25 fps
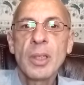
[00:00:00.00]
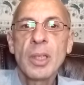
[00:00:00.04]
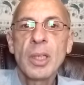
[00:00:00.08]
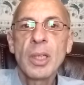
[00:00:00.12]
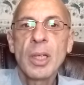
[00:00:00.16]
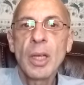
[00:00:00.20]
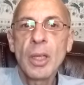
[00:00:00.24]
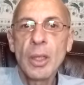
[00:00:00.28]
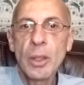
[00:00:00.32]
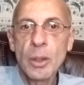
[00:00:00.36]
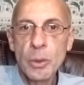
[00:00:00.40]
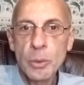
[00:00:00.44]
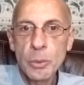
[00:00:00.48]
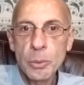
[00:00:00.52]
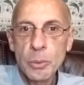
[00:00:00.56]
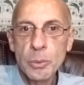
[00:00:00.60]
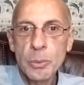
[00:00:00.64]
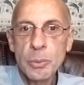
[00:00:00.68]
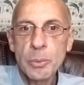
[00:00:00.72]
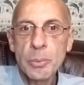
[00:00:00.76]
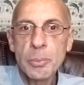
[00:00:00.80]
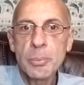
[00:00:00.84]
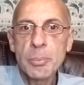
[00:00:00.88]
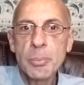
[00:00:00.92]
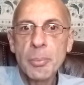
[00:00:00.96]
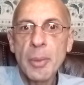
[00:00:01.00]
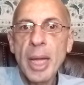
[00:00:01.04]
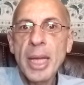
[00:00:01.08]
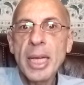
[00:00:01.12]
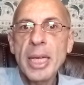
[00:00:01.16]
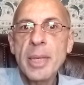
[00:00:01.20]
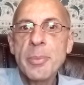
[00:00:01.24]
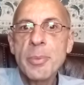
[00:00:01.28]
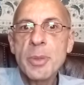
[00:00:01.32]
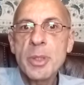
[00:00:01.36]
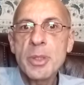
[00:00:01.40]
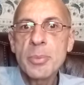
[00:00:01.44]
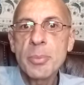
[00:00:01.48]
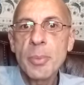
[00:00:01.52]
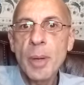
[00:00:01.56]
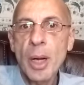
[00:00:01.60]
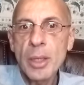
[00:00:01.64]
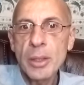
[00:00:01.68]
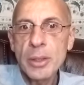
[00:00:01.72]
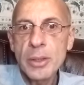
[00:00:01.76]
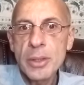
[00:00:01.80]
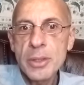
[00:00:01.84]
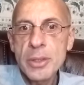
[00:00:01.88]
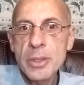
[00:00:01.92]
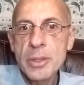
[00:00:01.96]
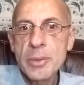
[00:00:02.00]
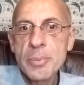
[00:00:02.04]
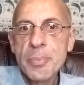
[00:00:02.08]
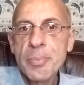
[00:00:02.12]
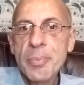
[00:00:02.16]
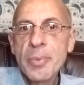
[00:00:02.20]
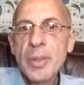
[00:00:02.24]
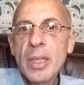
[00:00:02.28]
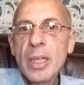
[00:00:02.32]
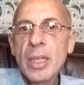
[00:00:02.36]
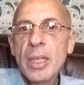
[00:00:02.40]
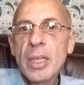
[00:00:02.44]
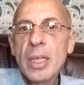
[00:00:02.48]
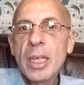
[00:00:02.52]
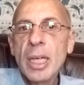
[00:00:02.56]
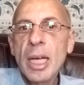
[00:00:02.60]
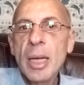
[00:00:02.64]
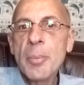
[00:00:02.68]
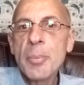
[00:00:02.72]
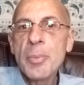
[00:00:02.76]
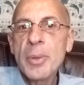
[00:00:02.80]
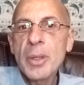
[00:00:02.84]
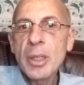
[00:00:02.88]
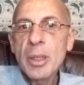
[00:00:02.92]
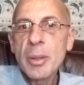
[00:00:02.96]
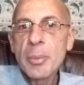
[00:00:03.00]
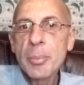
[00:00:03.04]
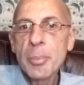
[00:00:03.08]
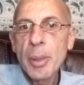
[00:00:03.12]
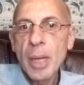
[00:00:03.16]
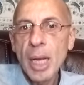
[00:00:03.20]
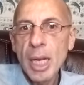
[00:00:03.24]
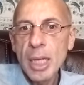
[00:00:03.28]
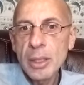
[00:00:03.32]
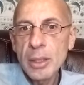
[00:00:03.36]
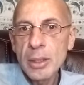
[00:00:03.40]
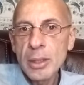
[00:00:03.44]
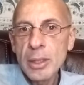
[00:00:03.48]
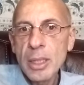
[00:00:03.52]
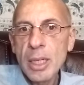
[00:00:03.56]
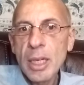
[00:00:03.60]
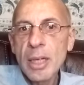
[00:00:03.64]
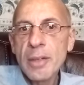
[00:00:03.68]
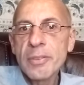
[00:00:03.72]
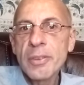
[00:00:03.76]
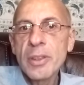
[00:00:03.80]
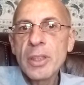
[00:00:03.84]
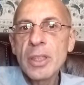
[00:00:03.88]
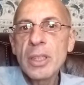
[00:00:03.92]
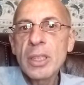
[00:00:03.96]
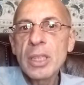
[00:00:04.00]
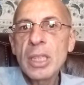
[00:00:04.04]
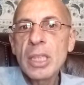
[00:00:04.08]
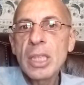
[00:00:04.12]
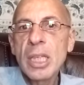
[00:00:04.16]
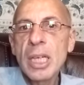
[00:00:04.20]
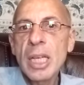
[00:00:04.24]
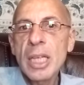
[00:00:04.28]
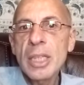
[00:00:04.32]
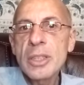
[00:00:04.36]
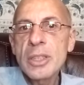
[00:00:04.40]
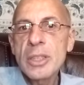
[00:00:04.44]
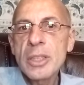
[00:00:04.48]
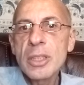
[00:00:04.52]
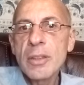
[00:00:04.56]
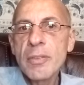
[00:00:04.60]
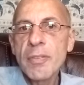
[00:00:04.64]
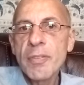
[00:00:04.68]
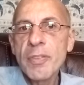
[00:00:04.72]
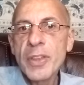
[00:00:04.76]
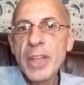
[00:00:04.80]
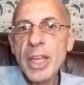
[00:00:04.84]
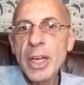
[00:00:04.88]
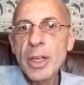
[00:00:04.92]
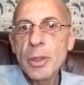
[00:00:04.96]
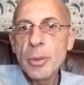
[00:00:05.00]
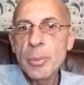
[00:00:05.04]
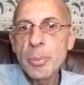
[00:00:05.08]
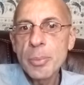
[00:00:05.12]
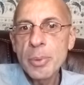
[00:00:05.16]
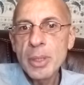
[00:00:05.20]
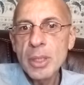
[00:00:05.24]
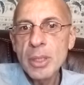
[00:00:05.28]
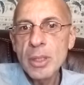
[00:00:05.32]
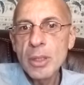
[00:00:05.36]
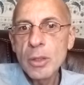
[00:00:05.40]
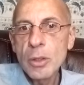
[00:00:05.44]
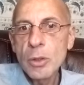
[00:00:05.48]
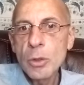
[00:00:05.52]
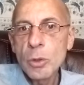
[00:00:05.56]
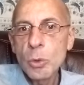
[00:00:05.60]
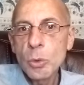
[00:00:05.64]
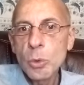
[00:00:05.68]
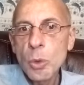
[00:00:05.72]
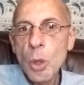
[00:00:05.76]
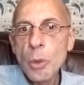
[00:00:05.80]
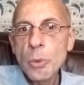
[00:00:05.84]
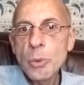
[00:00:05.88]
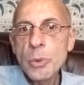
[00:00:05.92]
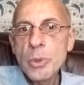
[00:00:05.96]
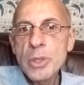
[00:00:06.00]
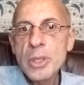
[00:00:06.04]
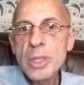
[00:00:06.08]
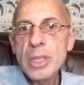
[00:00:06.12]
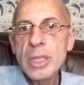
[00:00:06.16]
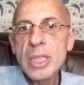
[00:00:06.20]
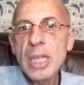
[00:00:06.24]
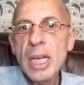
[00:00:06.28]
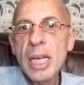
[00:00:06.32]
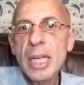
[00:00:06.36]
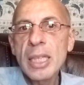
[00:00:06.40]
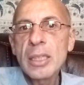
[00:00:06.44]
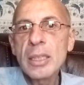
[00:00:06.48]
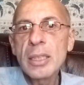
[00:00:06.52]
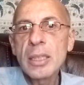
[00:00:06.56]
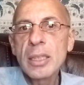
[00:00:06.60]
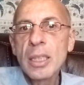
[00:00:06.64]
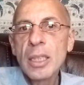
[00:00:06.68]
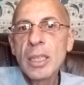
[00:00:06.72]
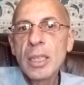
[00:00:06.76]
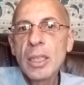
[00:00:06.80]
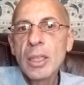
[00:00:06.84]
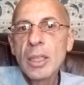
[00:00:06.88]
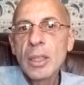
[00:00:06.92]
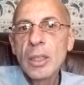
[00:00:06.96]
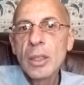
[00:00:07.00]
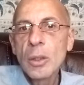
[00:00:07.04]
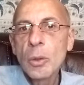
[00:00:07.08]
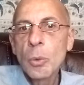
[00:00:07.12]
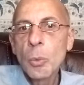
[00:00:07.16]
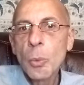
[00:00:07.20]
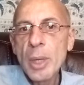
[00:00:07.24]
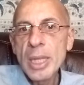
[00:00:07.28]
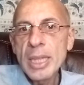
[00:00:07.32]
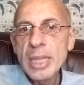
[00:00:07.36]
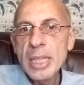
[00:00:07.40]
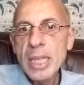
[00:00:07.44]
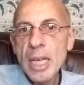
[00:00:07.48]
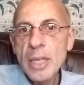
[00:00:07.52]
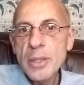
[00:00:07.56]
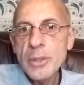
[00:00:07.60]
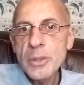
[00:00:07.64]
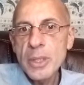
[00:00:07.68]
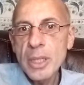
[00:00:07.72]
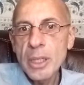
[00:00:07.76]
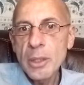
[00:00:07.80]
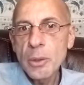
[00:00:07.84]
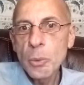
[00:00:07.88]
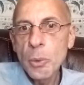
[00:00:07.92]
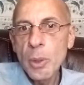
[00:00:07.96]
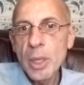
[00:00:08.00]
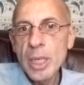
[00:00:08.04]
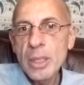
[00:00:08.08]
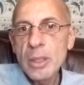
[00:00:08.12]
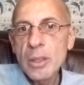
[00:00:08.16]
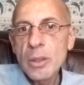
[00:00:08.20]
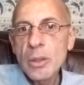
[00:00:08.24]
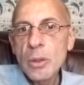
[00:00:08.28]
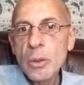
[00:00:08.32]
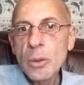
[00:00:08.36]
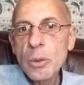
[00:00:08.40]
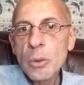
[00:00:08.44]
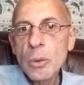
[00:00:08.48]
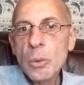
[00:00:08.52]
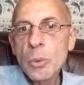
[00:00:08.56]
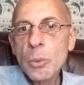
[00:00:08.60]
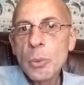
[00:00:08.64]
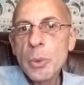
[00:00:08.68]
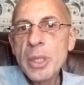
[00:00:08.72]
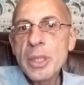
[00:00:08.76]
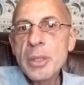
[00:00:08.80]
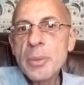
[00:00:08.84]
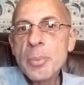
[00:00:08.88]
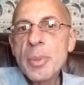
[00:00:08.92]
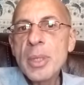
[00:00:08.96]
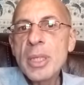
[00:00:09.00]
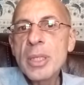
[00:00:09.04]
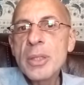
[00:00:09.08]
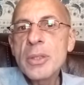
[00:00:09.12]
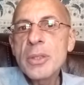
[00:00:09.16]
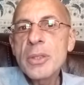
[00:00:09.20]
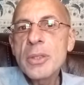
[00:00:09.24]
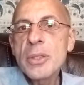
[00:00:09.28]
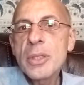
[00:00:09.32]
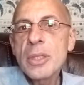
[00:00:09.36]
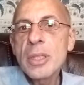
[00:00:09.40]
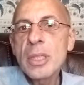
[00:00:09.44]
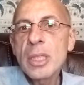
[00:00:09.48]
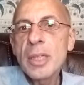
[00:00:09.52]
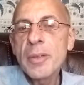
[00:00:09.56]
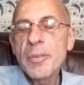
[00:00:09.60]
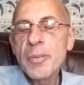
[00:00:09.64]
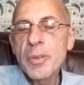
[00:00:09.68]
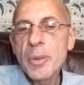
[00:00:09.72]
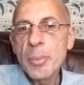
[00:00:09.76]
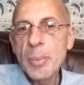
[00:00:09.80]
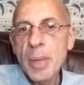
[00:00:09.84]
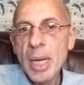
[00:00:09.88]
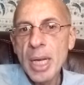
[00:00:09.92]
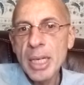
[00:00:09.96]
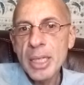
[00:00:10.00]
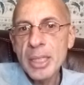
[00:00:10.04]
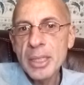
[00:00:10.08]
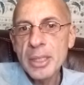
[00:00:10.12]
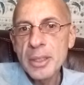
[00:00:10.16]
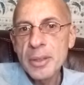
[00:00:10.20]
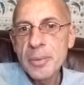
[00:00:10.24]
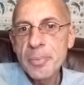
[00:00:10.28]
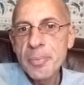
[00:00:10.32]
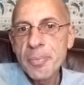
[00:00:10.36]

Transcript: Hello, my name is Marcus. I'm the compiler of a collection of therapy quotes entitled 1001 Windmills of the Mind.